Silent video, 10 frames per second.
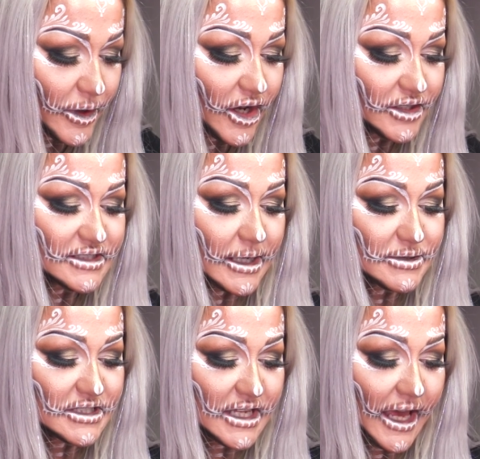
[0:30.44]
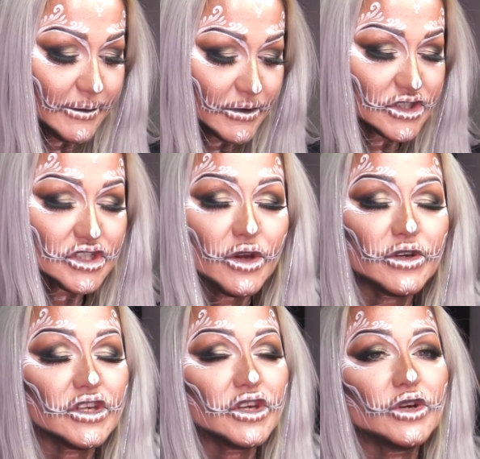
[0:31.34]
to work on a tip today. I'm going to show
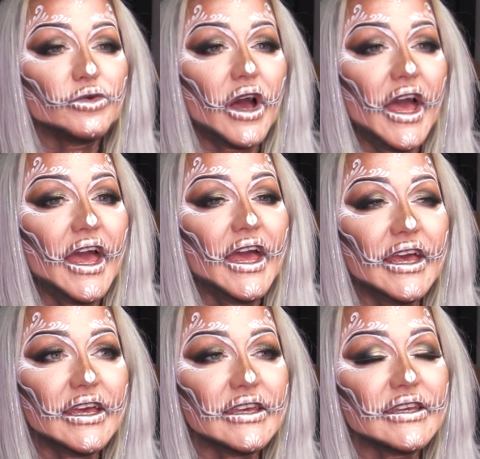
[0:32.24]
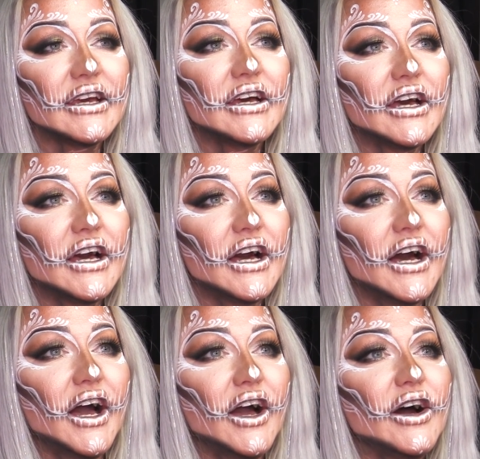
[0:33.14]
you a
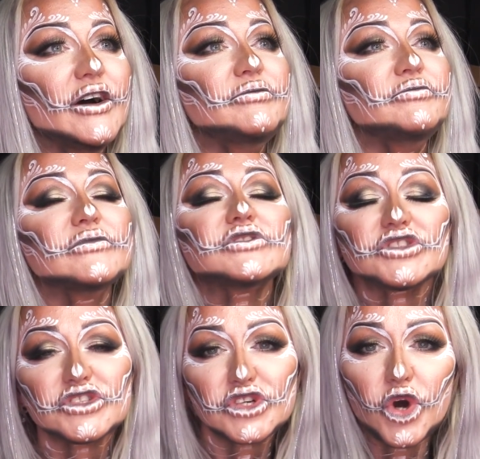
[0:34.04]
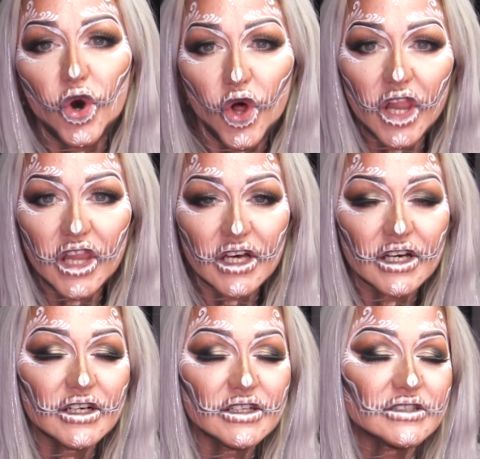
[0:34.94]
skull
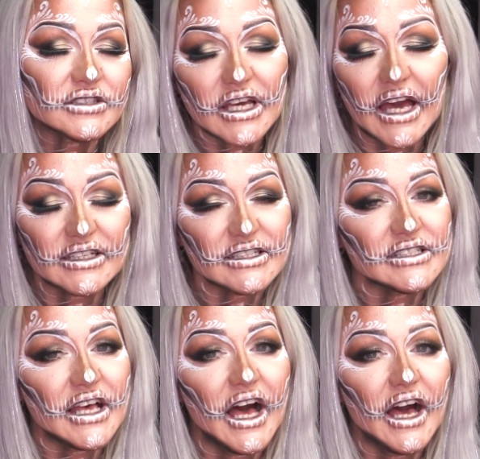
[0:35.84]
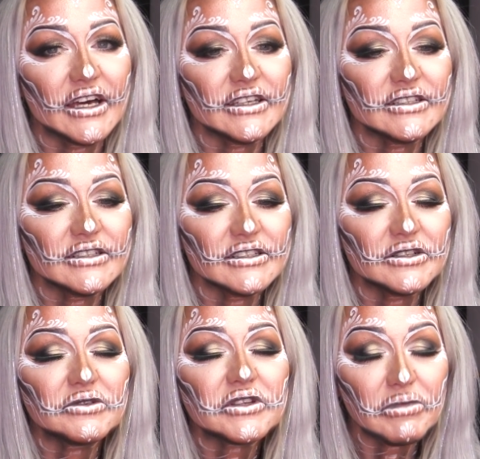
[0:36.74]
kind of design
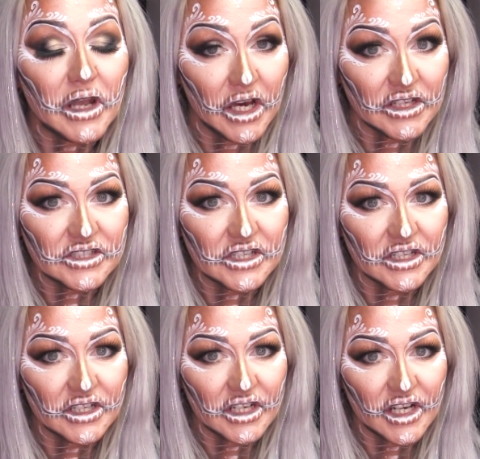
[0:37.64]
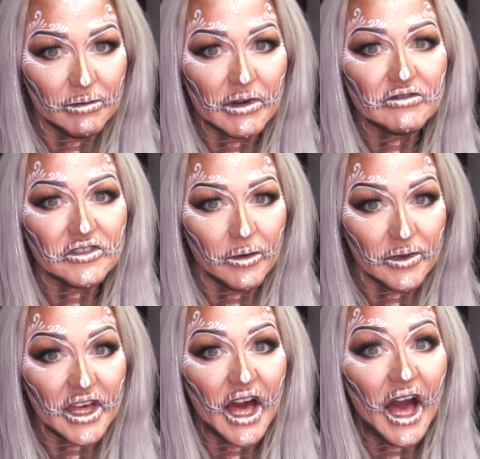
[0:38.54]
with blood coming from
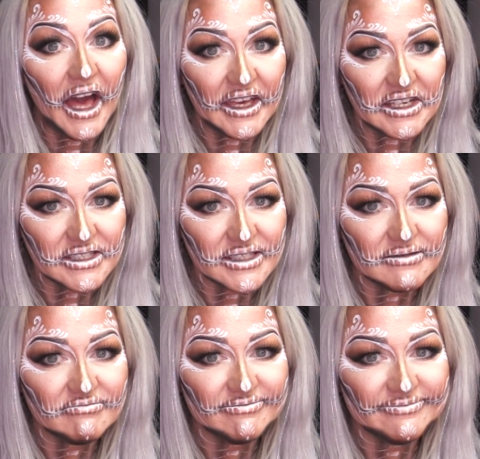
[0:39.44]
the eyes